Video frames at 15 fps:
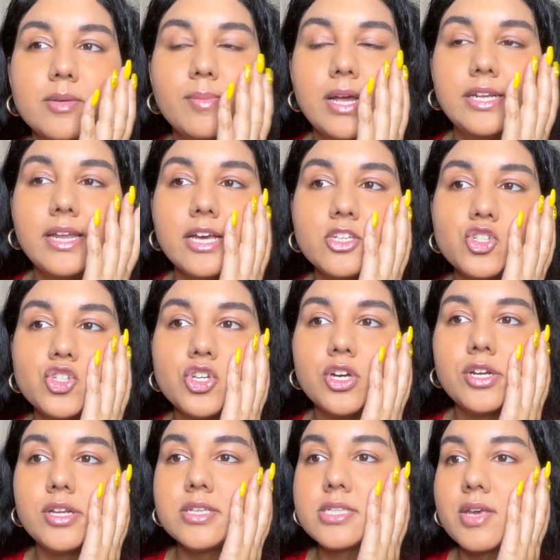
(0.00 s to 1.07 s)
my texture.
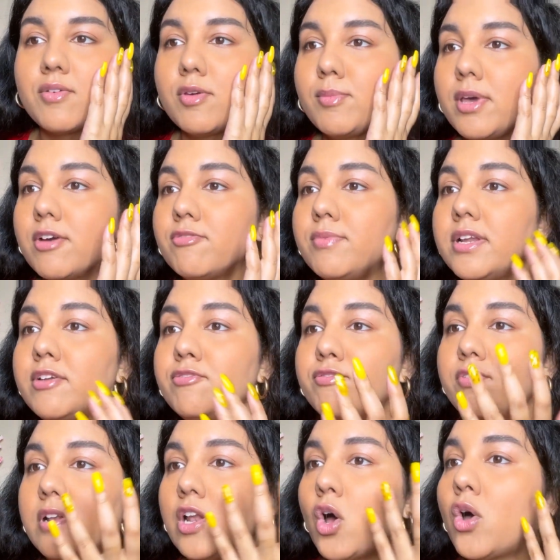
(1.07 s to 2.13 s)
It is giving me a very
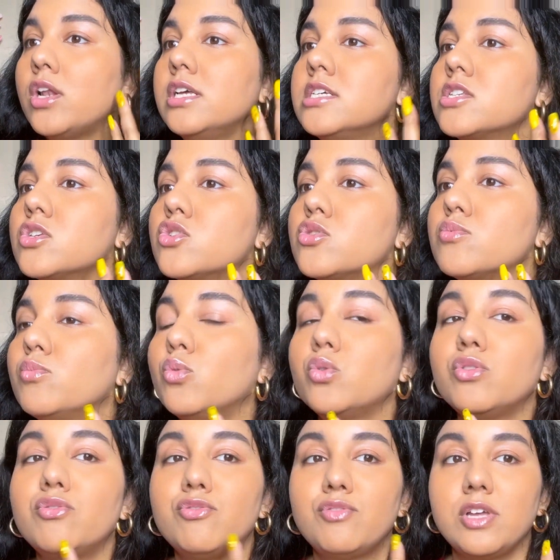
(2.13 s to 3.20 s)
flawless,
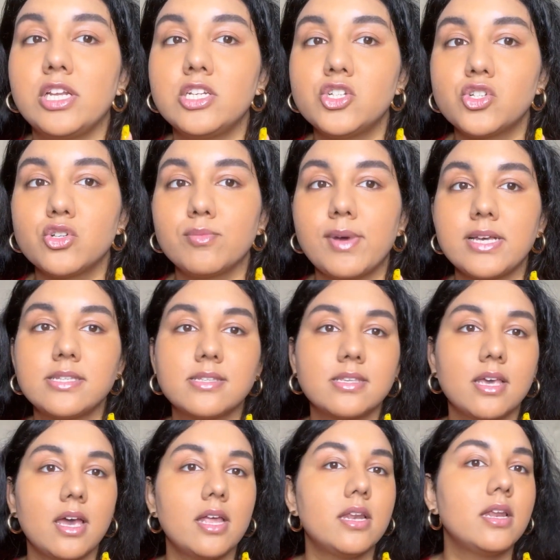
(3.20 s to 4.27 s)
smooth finish to my
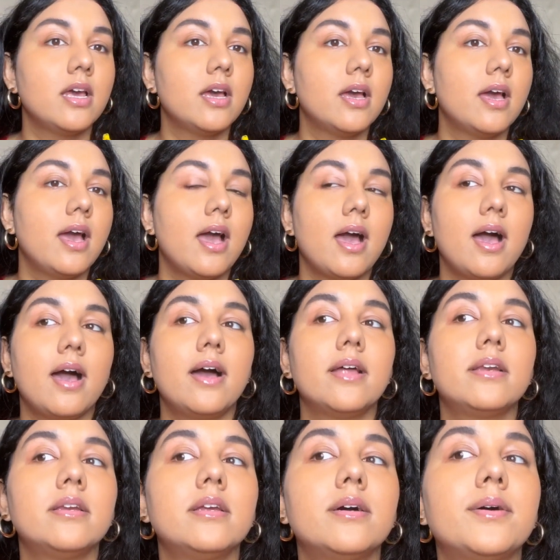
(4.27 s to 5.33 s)
skin.
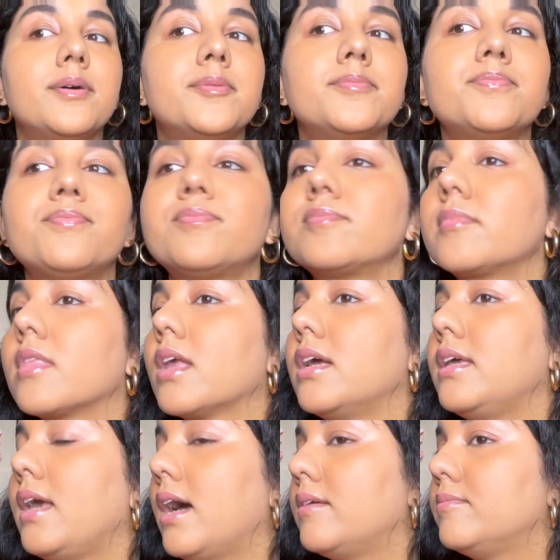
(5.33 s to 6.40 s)
And
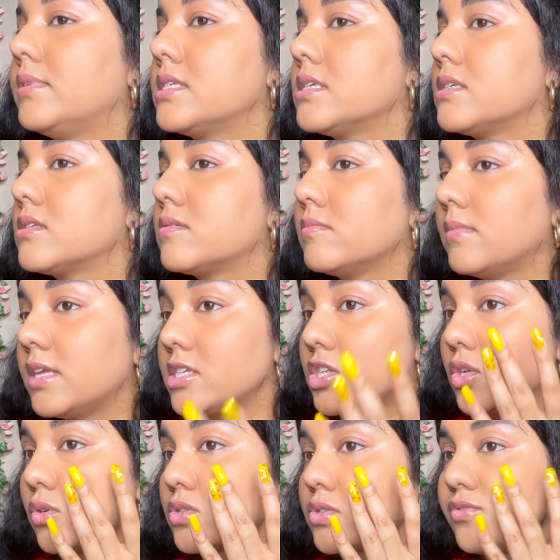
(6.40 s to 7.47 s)
yeah, this
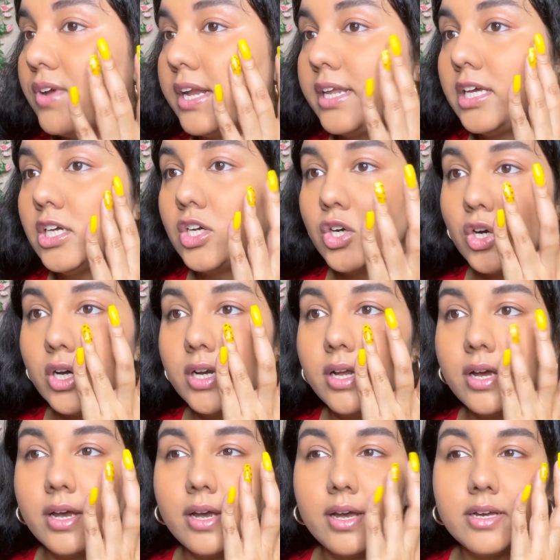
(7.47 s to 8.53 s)
looks very good.
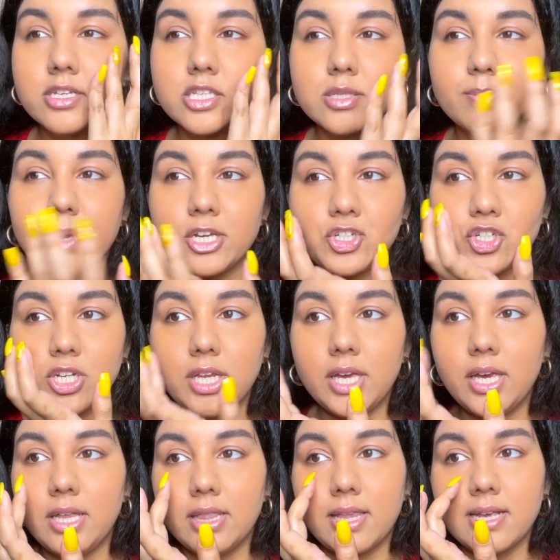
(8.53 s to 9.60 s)

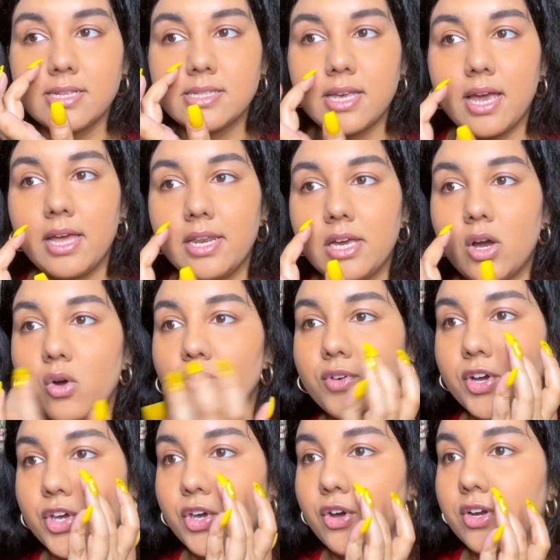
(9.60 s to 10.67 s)
Especially this area over
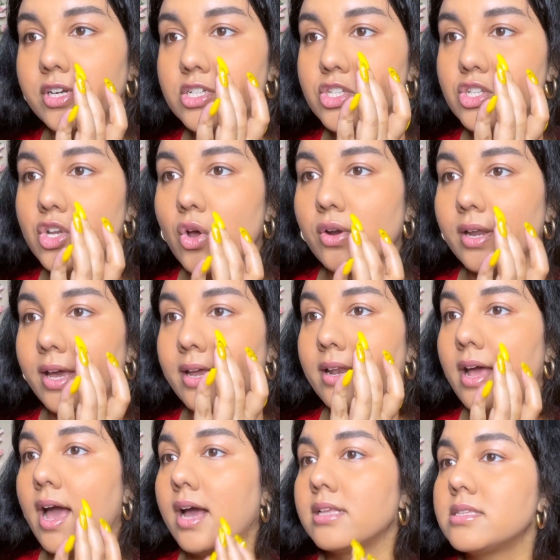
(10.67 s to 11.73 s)
here, it is not
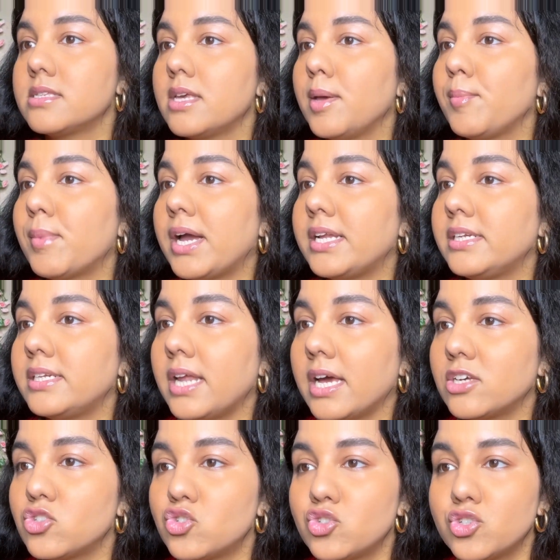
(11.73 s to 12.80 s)
enhancing my
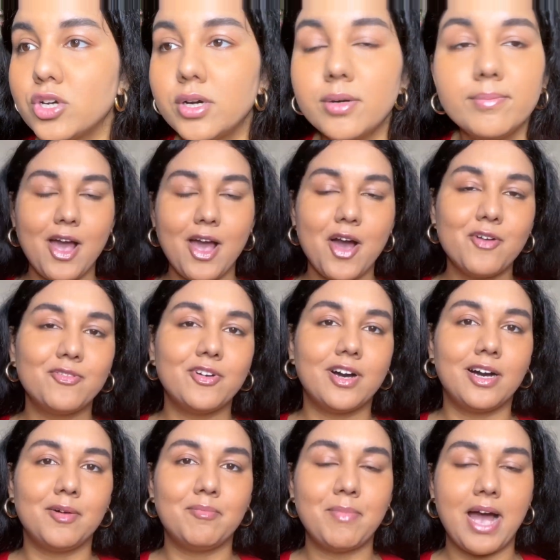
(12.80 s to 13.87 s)
texture. have
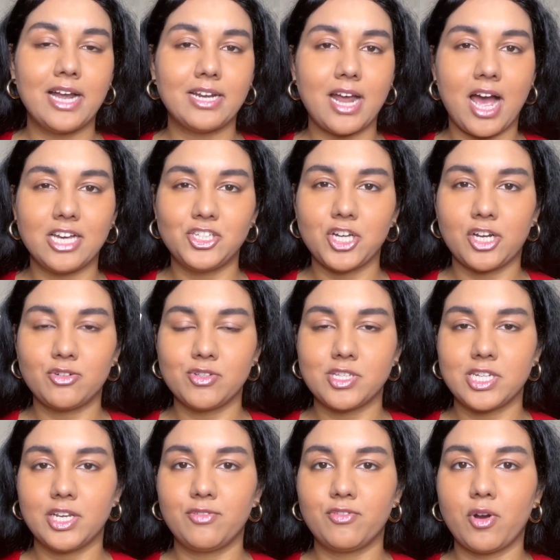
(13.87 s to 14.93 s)
a matte eyeshadow
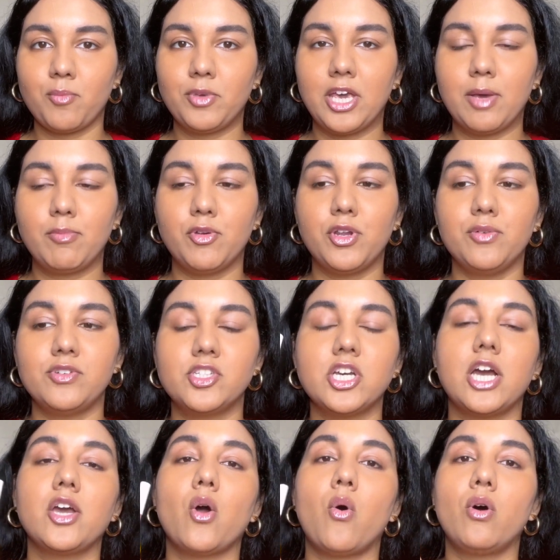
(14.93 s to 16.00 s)
stick from K Beauty which
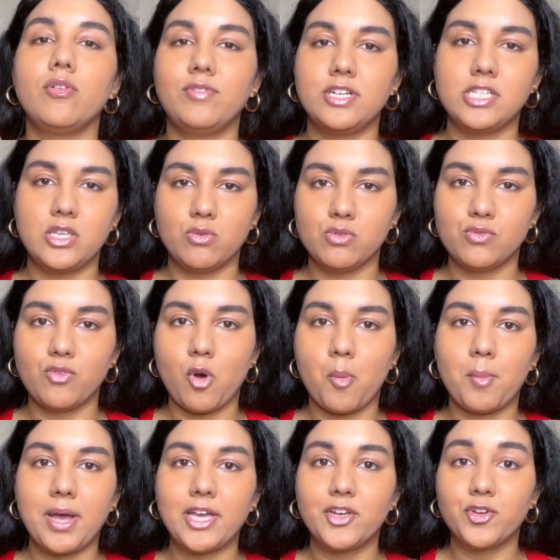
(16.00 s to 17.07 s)
I always use for
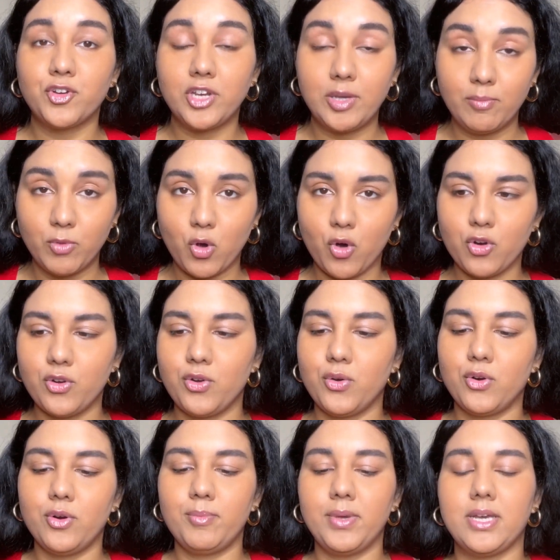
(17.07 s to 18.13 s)
my cream
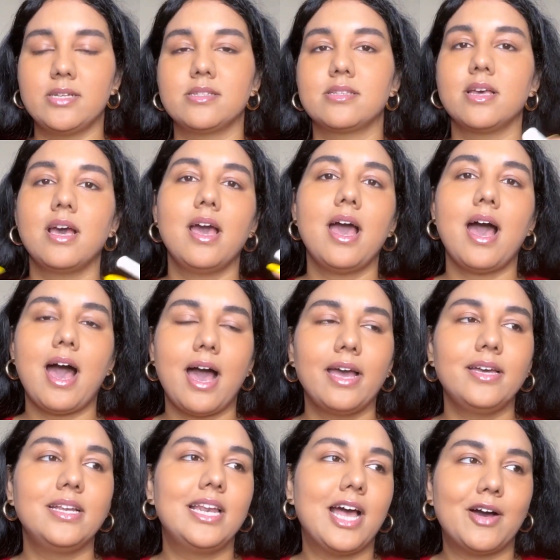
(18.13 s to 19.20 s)
contour because I
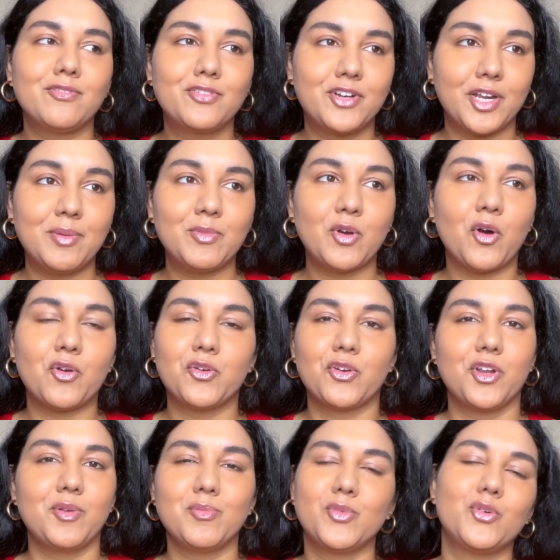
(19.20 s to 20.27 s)
love cream
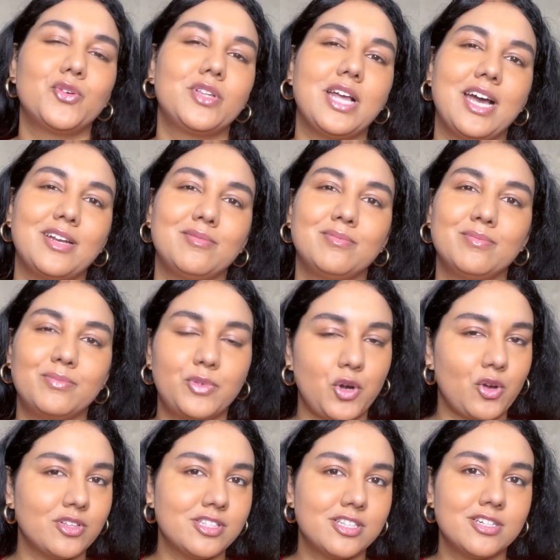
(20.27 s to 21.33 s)
contouring more than
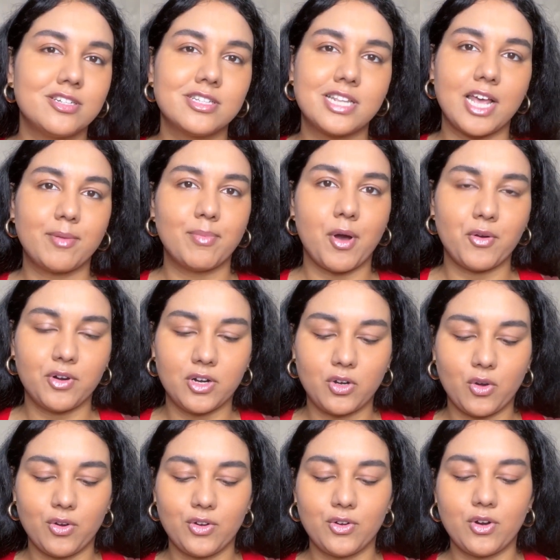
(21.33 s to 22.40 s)
bronzers, like powder
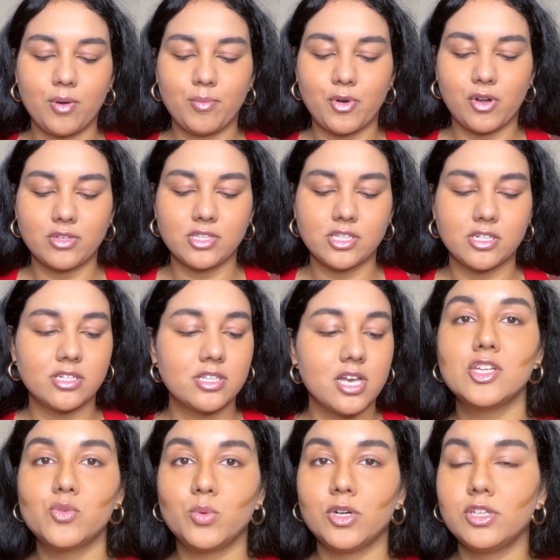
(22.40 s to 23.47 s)
contour or bronzers.
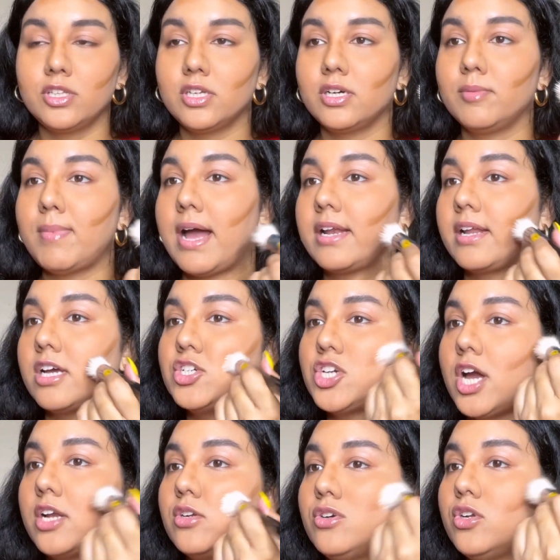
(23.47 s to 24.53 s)
This is what the matte
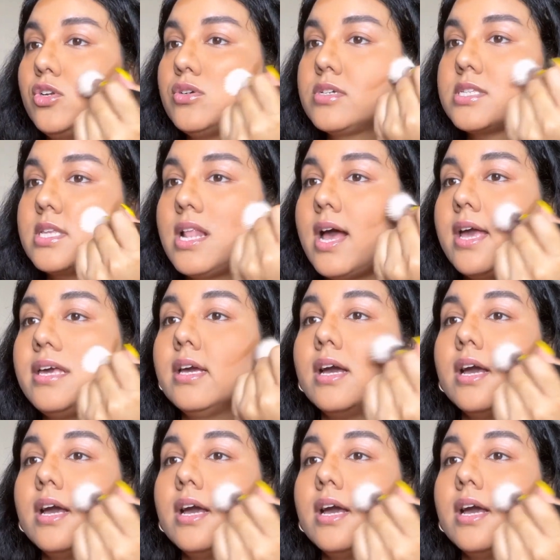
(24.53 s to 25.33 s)
eyeshadow looks like.